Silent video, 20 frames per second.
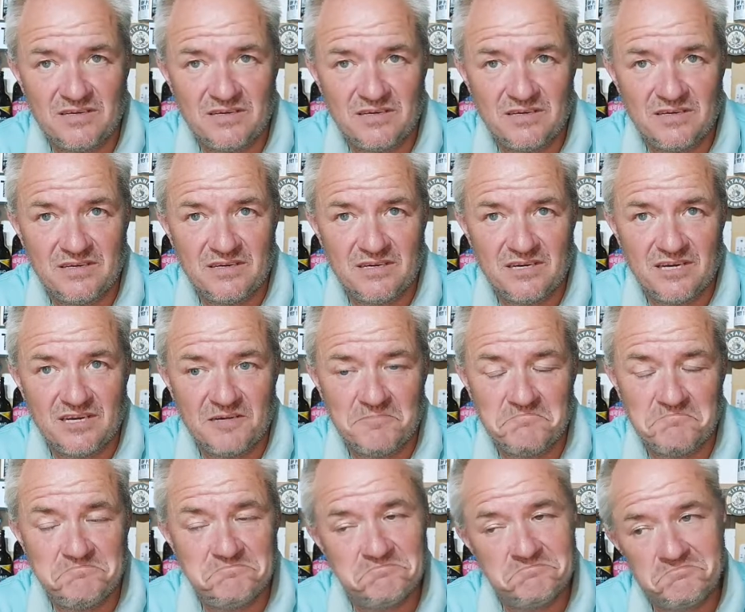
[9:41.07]

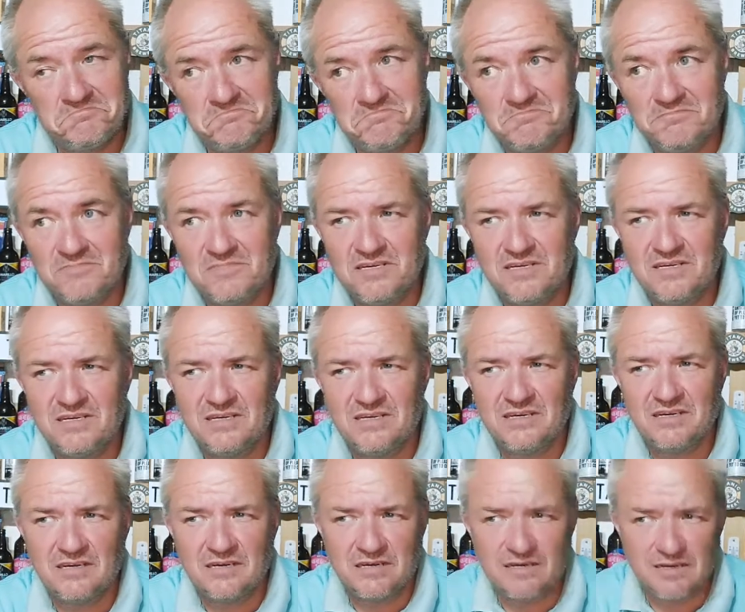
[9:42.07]

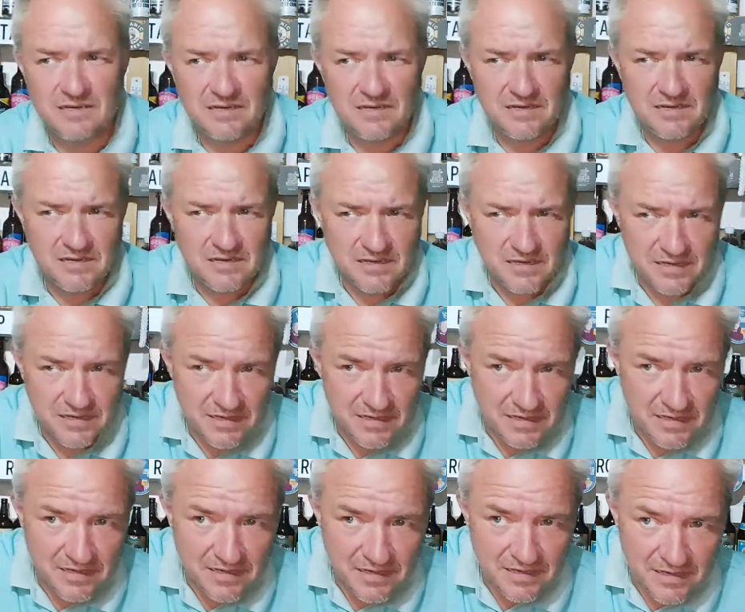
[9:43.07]

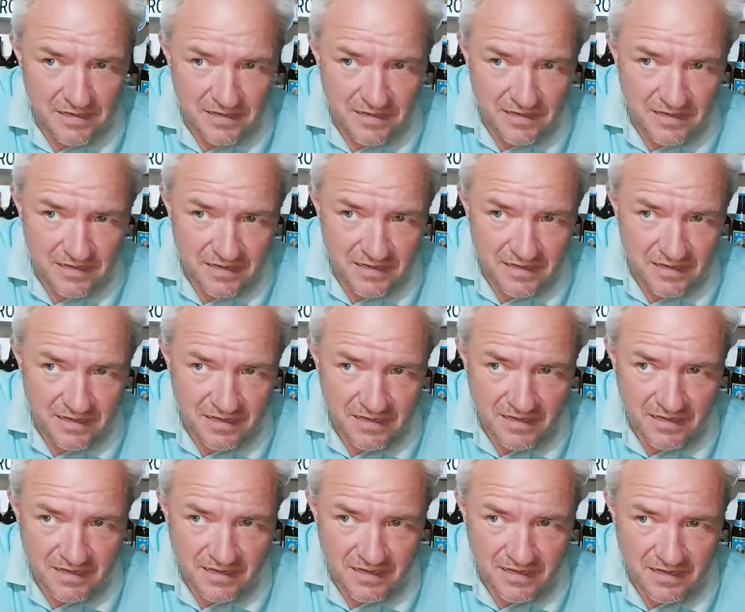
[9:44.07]

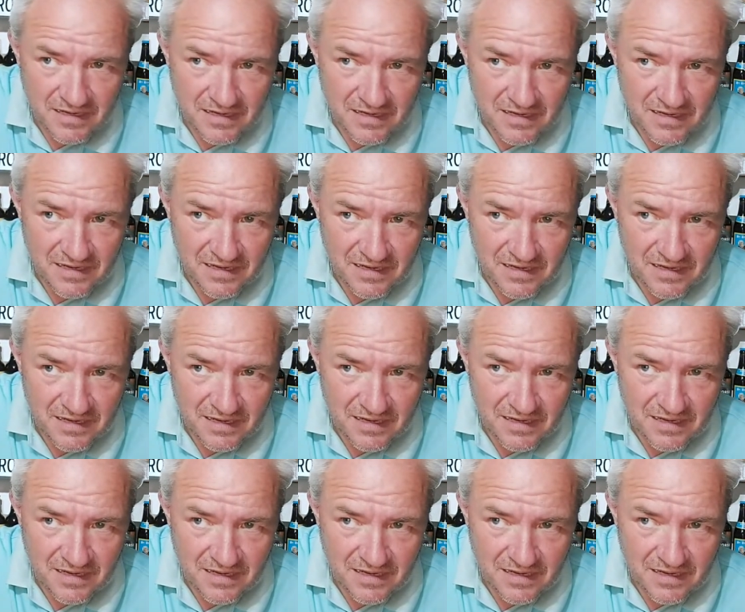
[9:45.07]
Nothing is said.